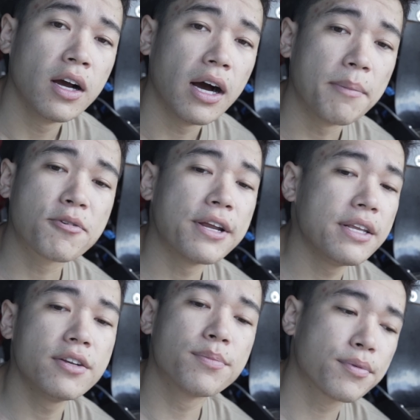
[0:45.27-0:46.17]

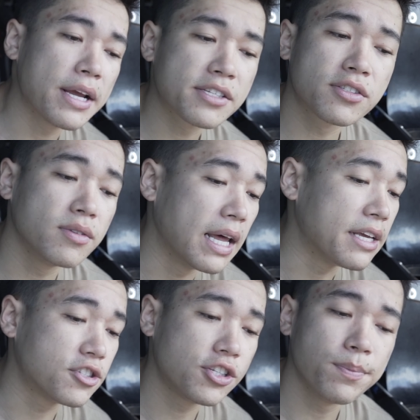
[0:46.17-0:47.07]
upgrading your brakes to
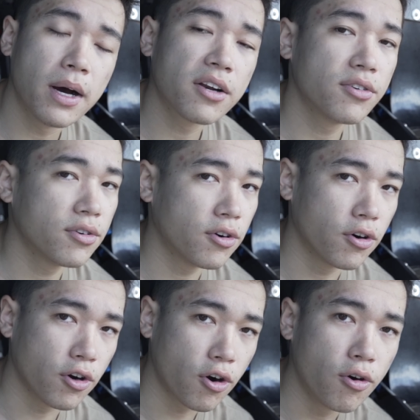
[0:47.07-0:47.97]
like Shimano
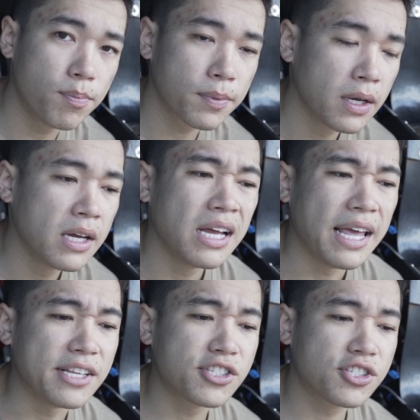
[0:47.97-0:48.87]
or Hope,
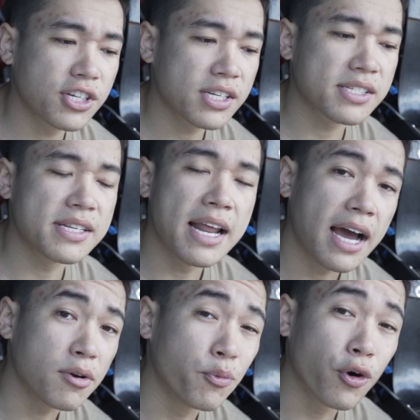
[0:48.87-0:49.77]
it's just
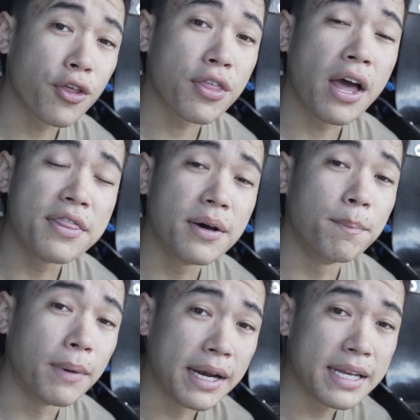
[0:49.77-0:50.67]
not worth the
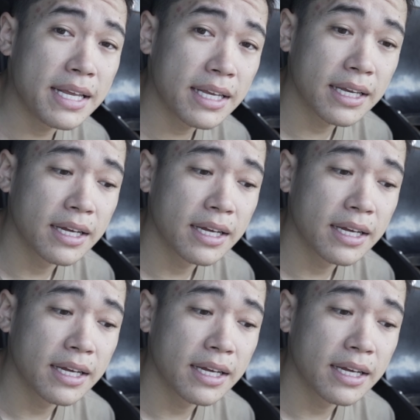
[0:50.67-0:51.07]
money.